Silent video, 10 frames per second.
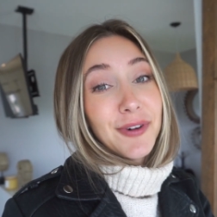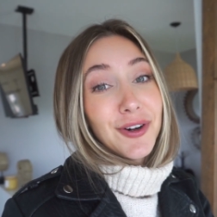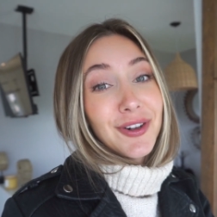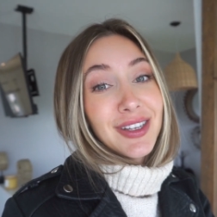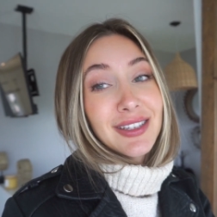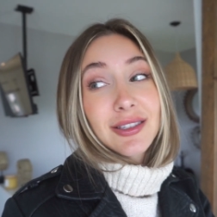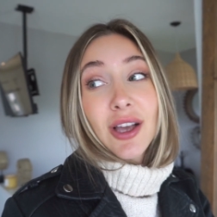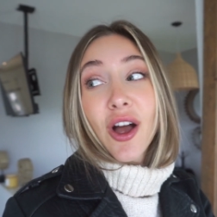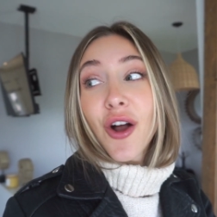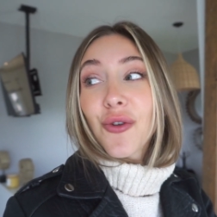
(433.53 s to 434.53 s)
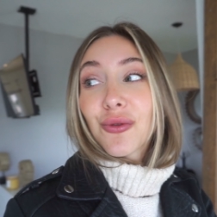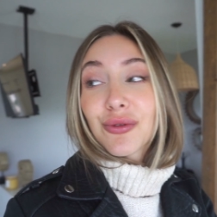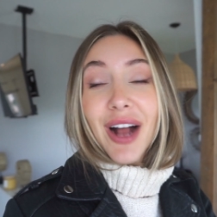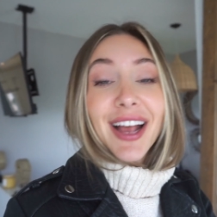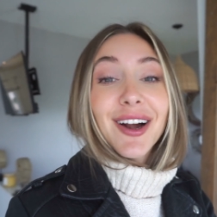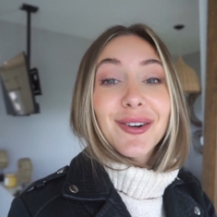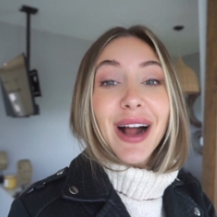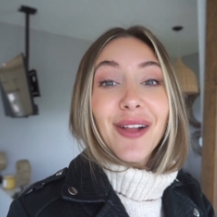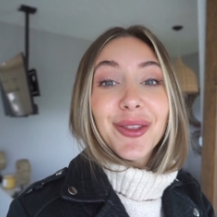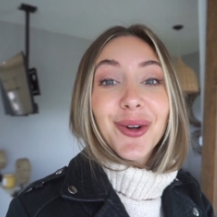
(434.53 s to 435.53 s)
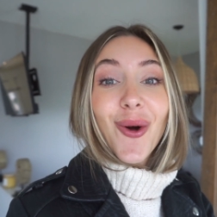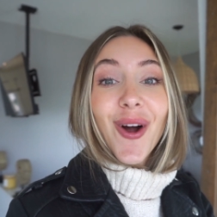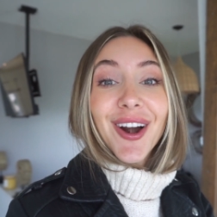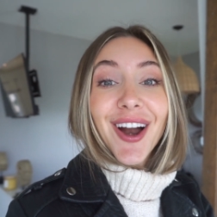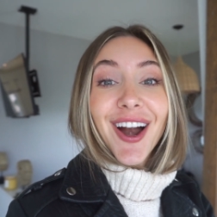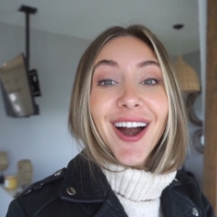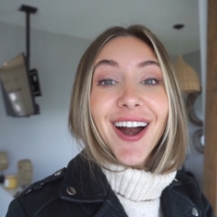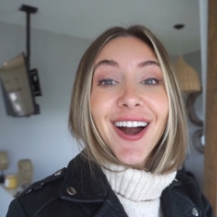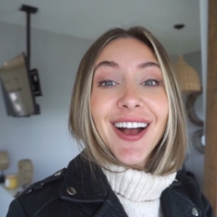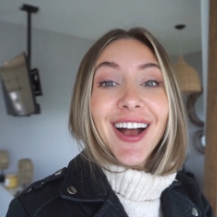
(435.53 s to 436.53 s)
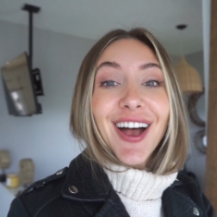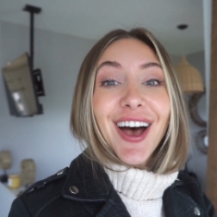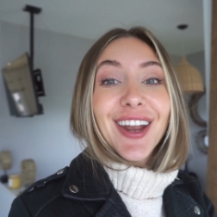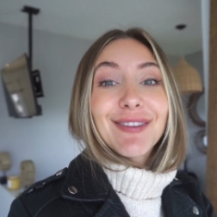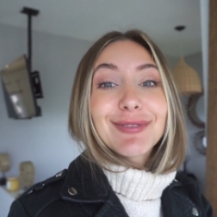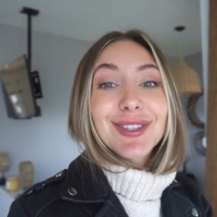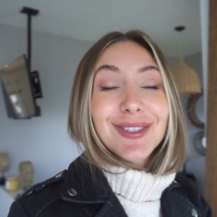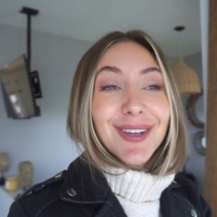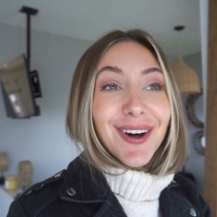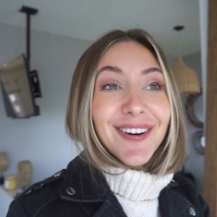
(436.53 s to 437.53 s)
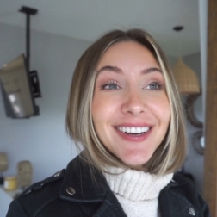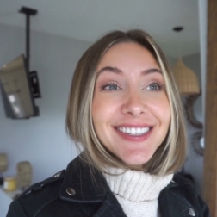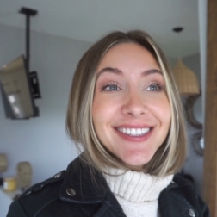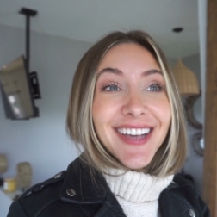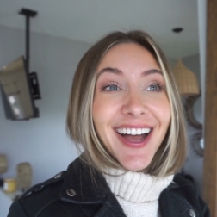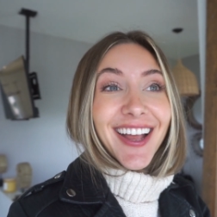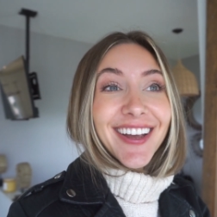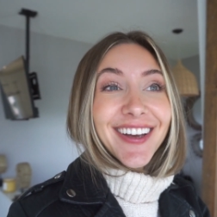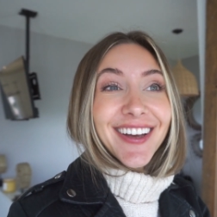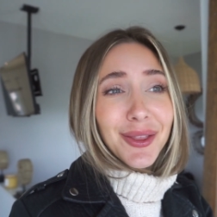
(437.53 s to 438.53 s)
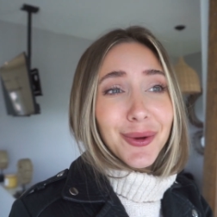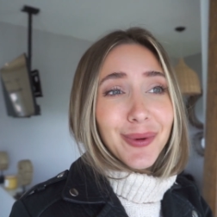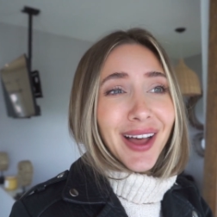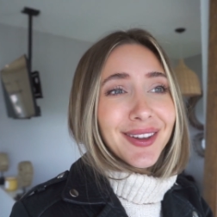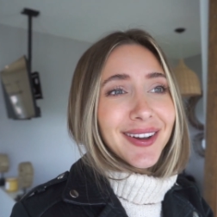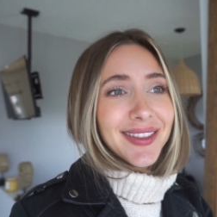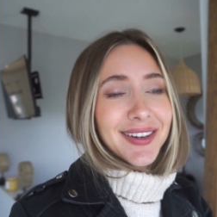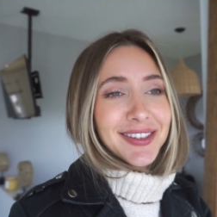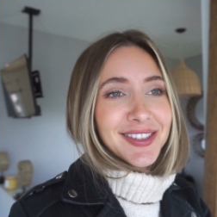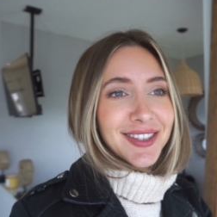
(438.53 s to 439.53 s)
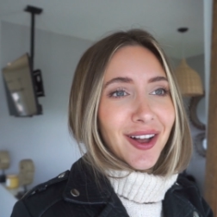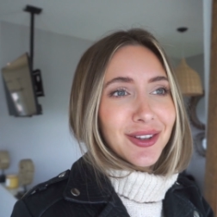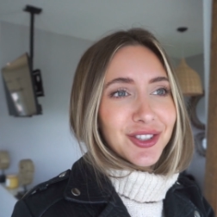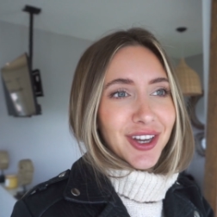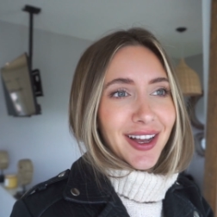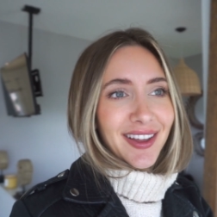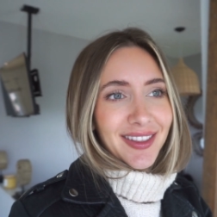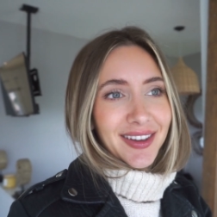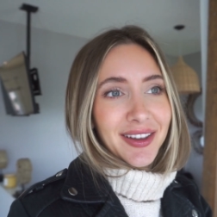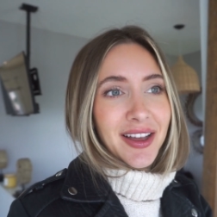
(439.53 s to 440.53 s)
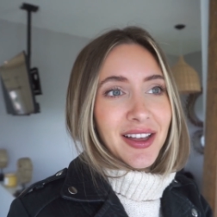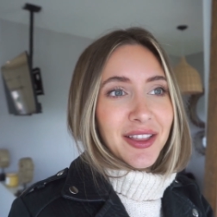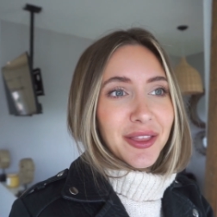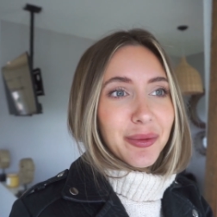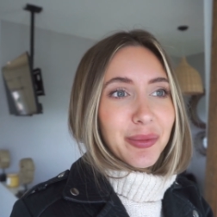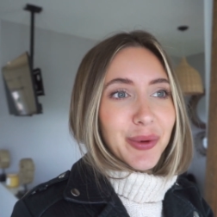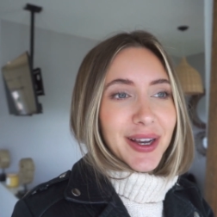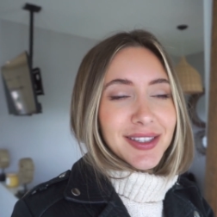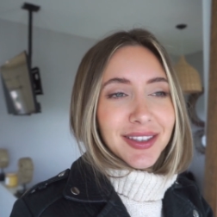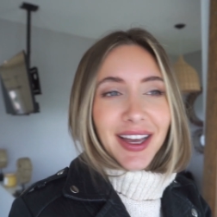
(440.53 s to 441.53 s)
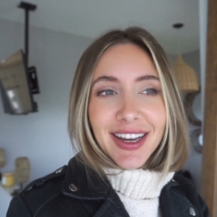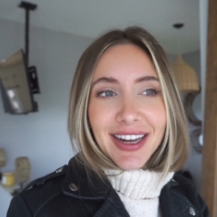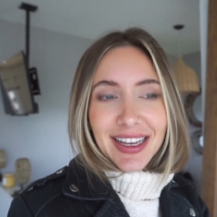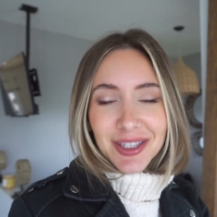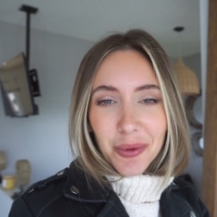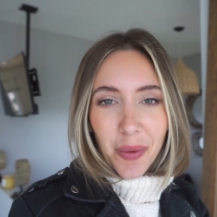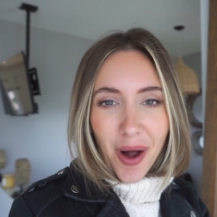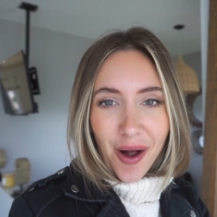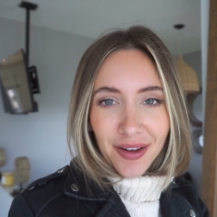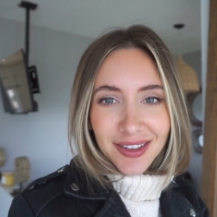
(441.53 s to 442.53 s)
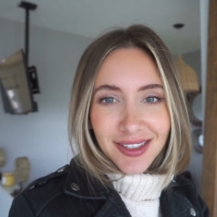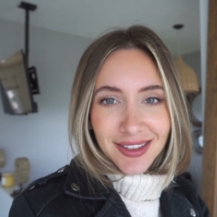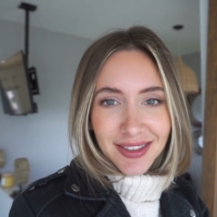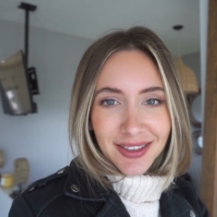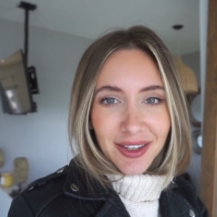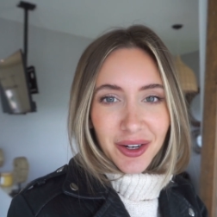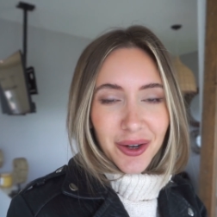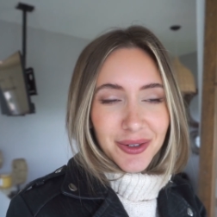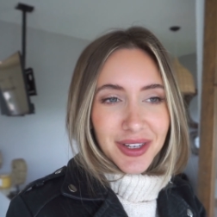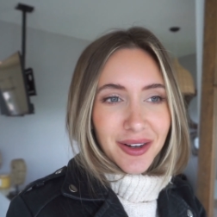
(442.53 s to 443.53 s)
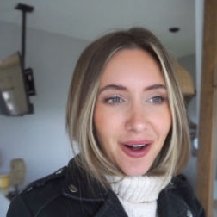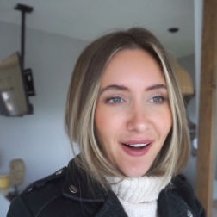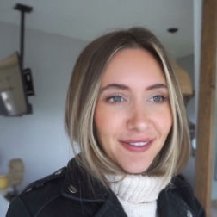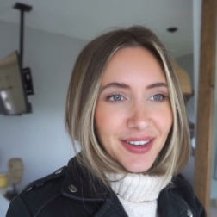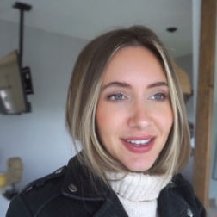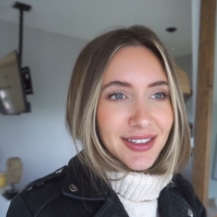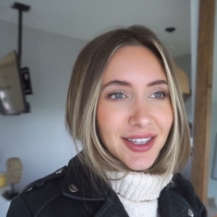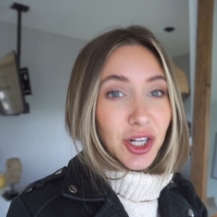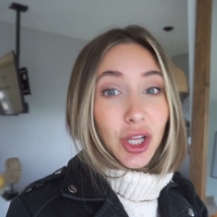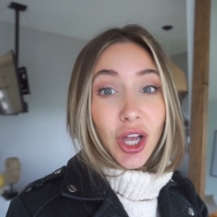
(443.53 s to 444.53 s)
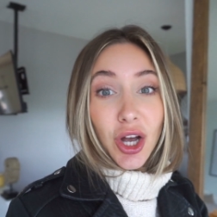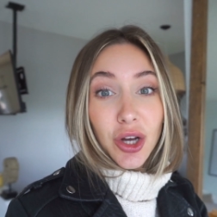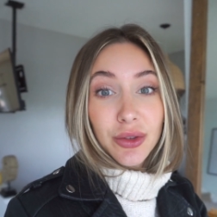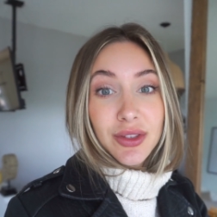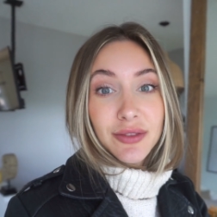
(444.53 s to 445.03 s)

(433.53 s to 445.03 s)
Fall is right around the corner, and I'm so excited. The weather, the nostalgia, the brisk, like nice walks, the cozy coffees, the clothes.